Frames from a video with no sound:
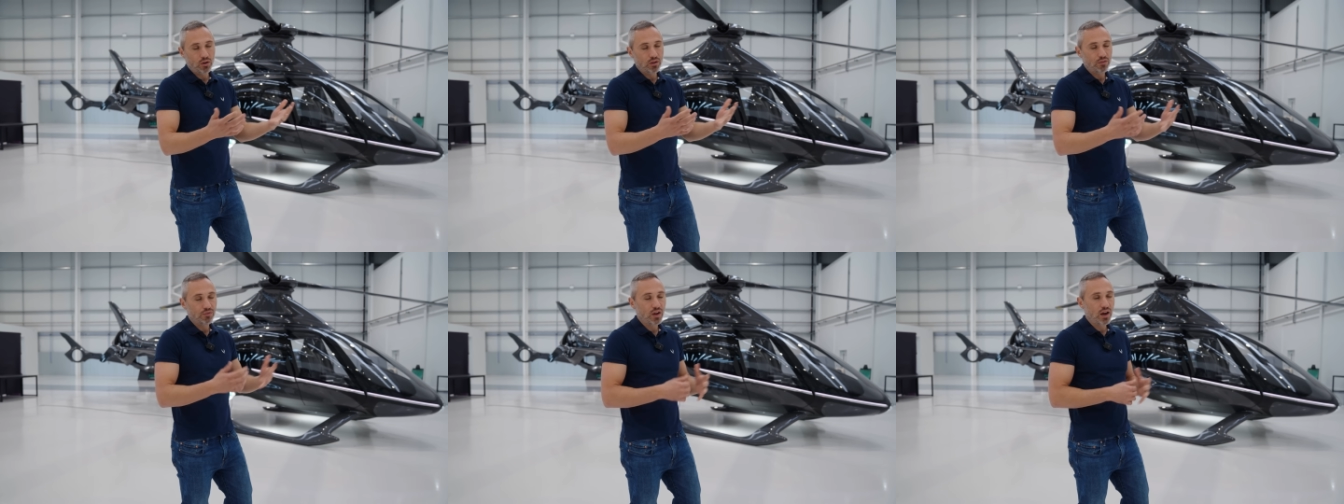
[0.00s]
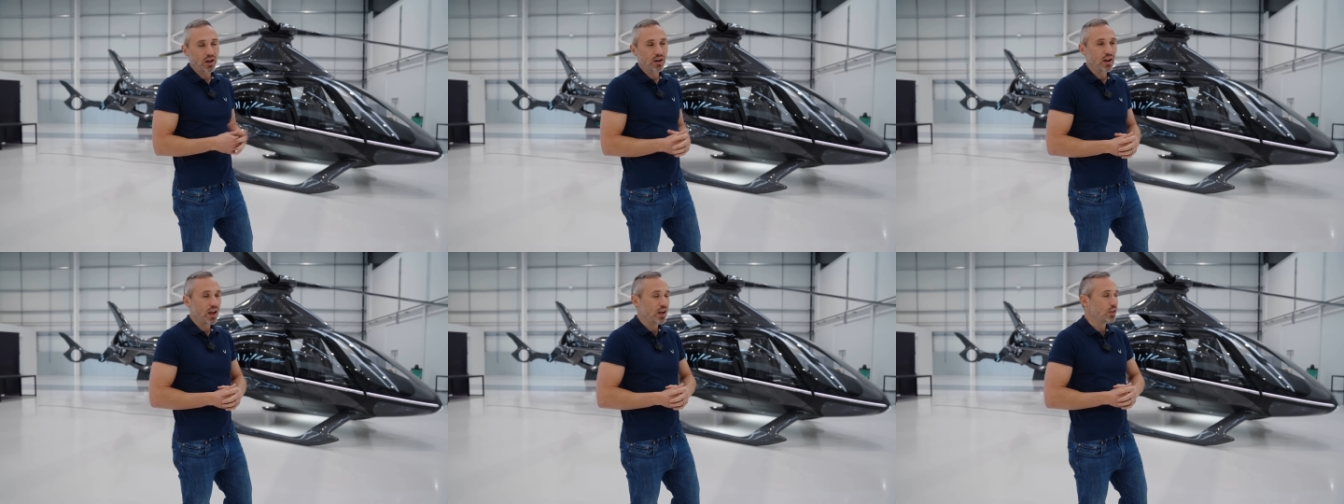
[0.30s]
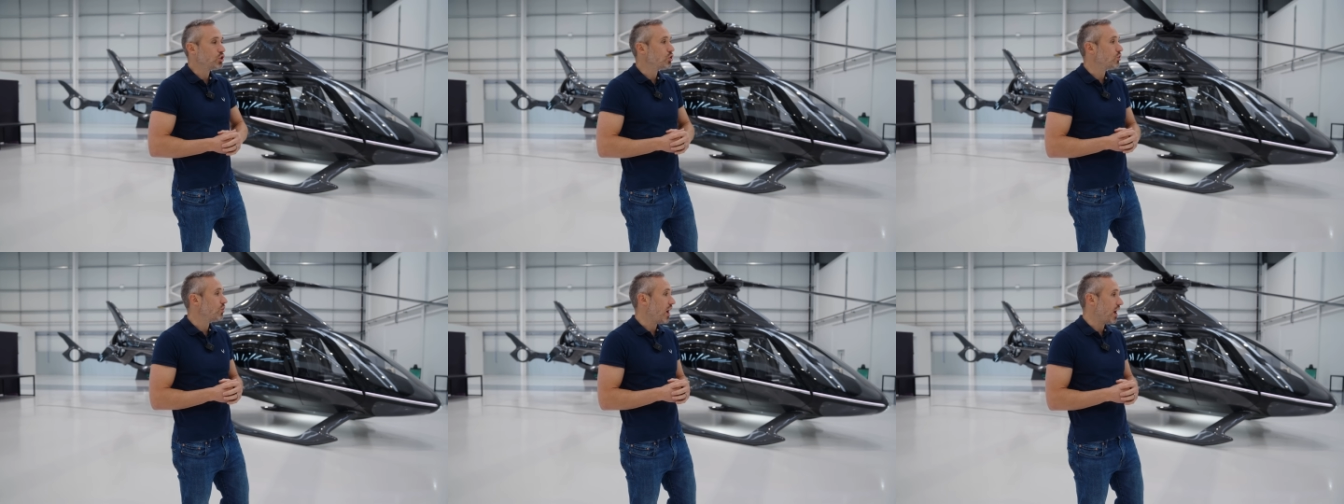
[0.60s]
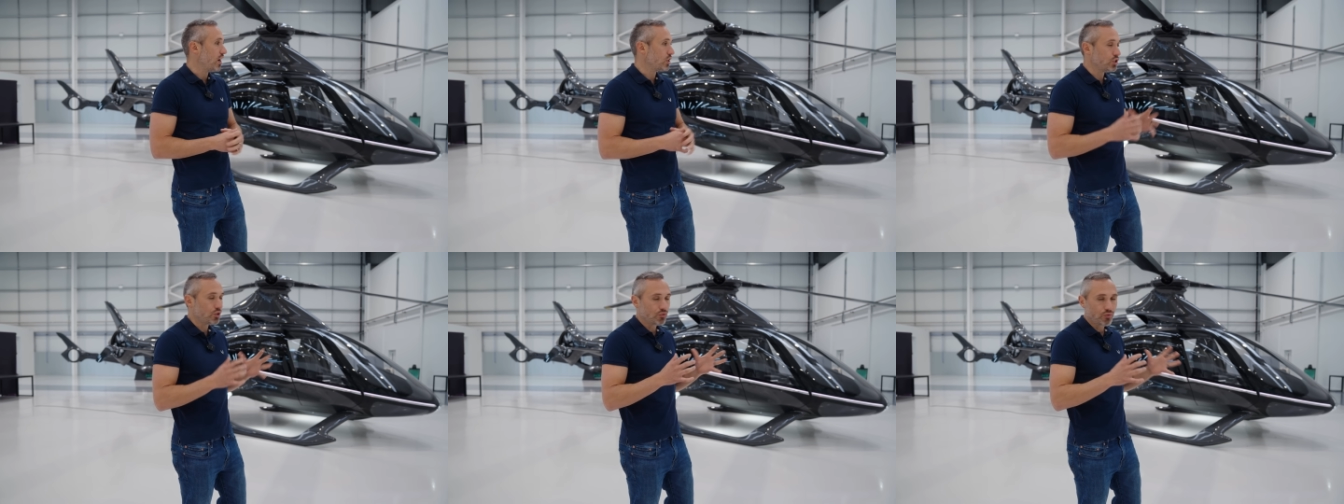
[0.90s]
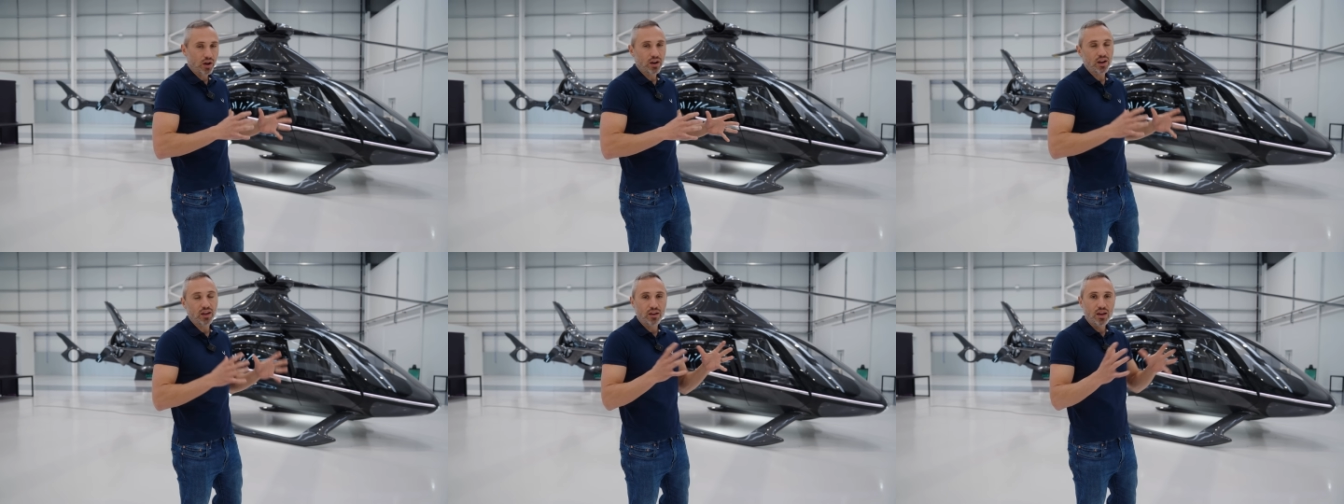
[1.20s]
if you had an engine actually
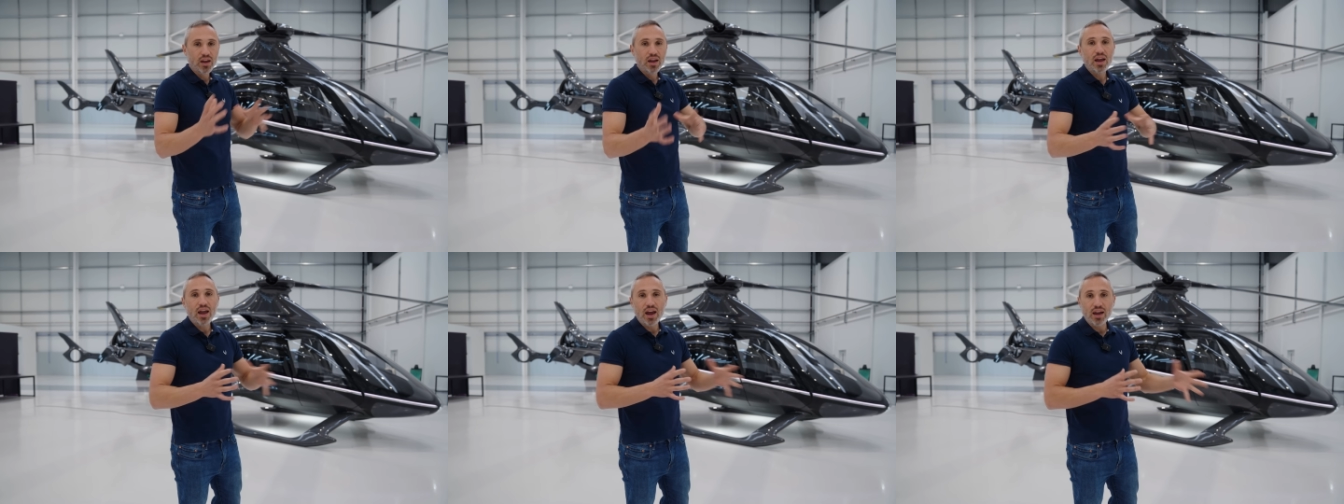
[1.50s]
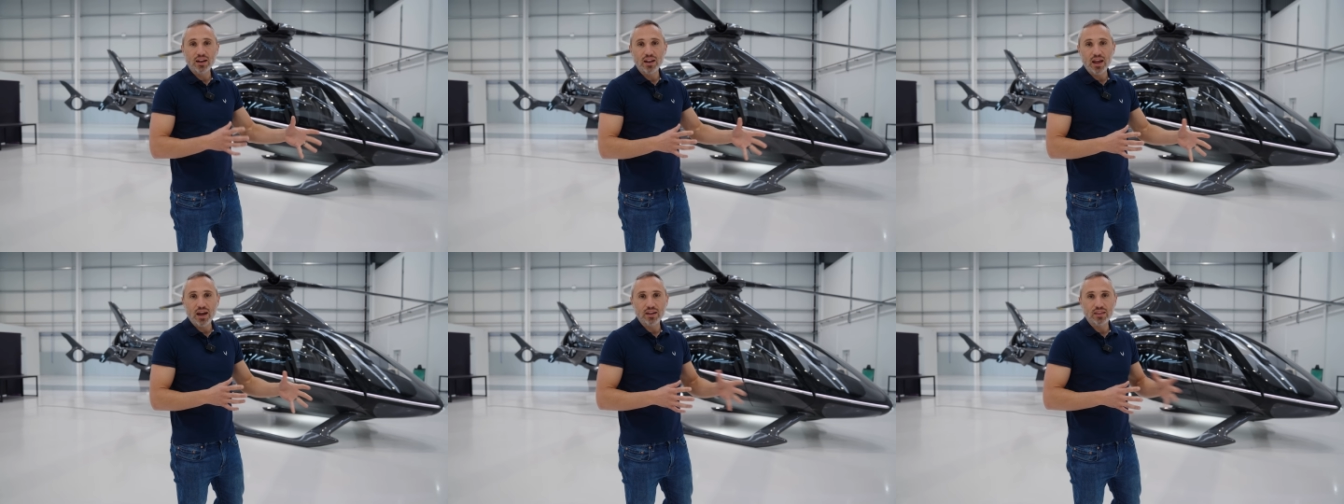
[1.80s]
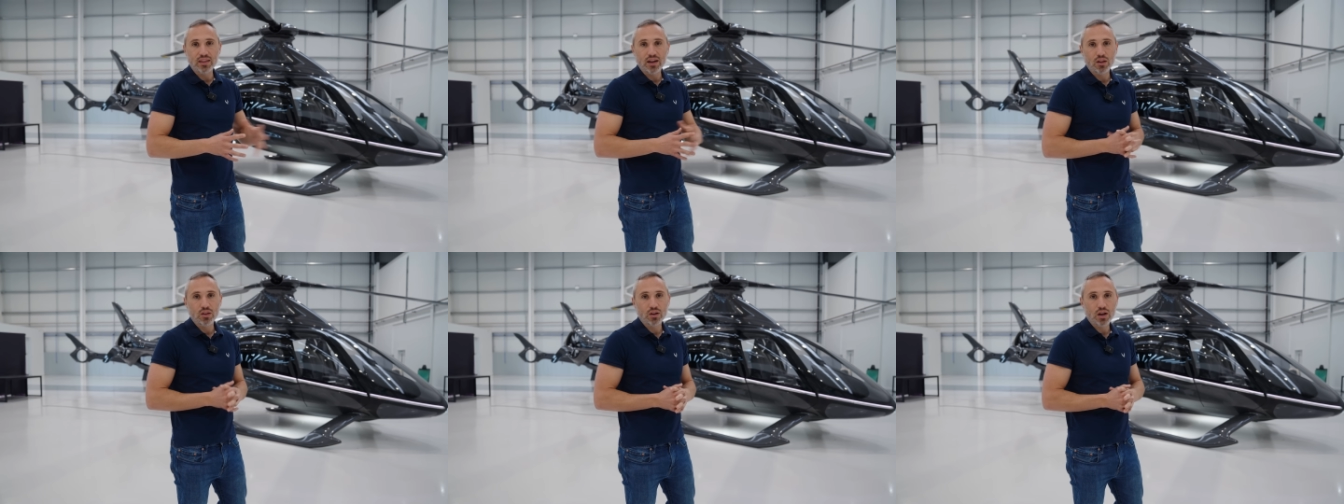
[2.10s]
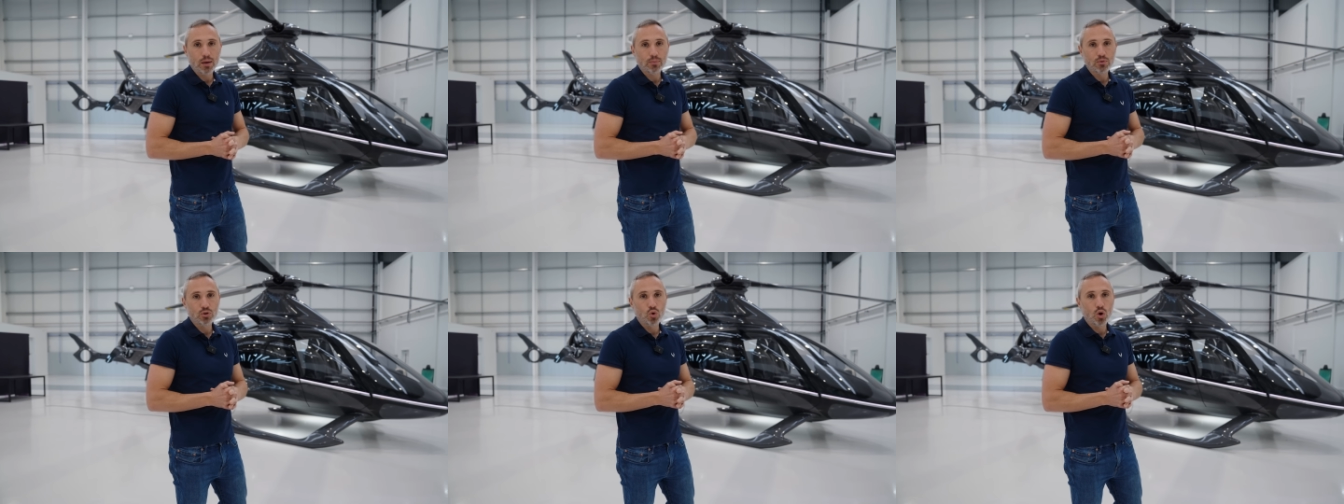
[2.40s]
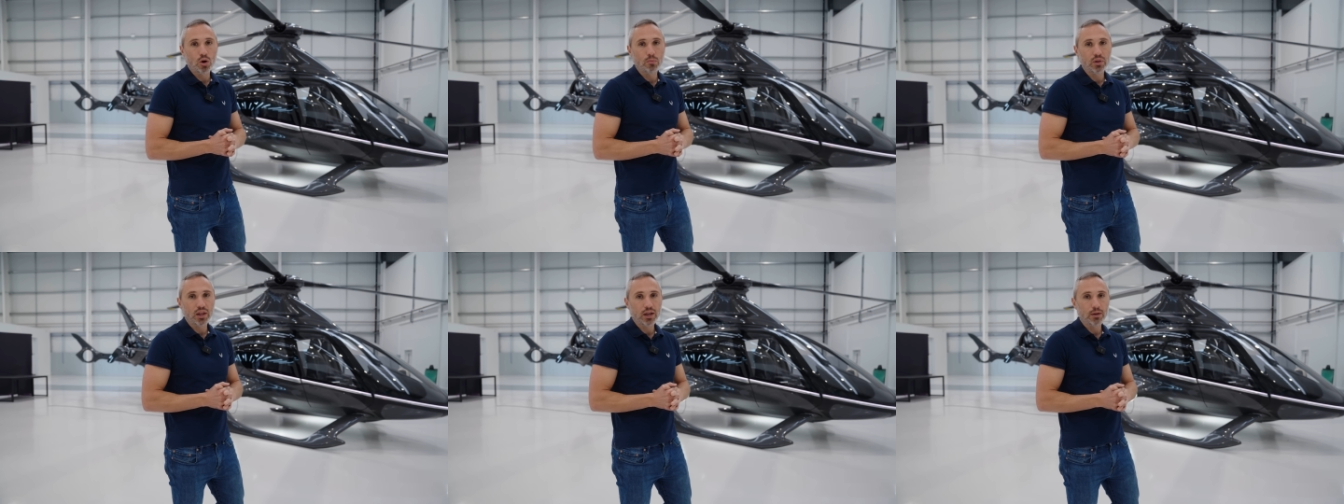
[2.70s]
running and landing the helicopter
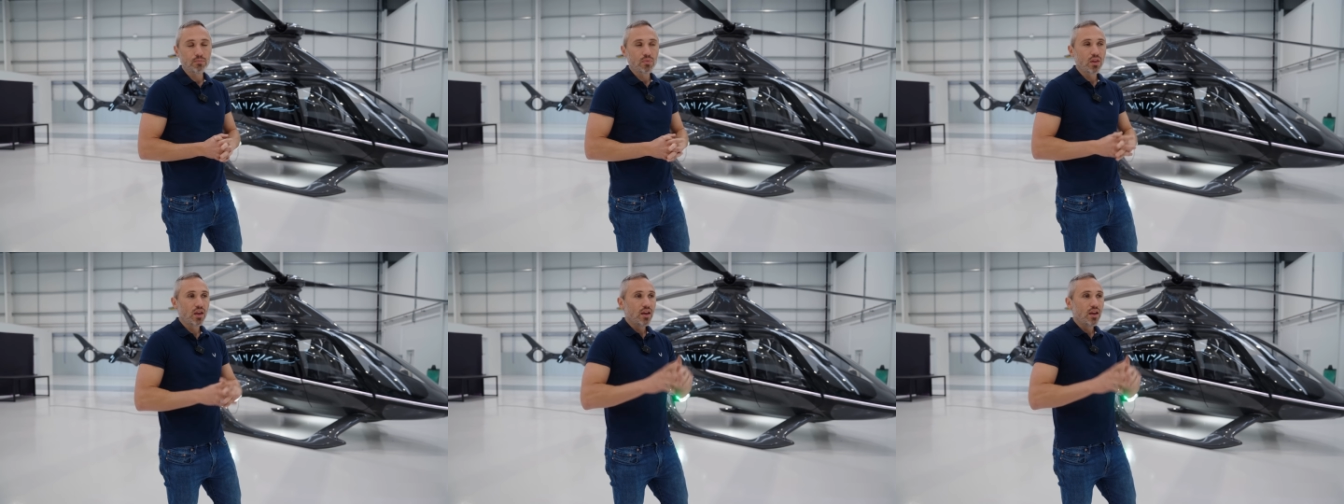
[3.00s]
normally.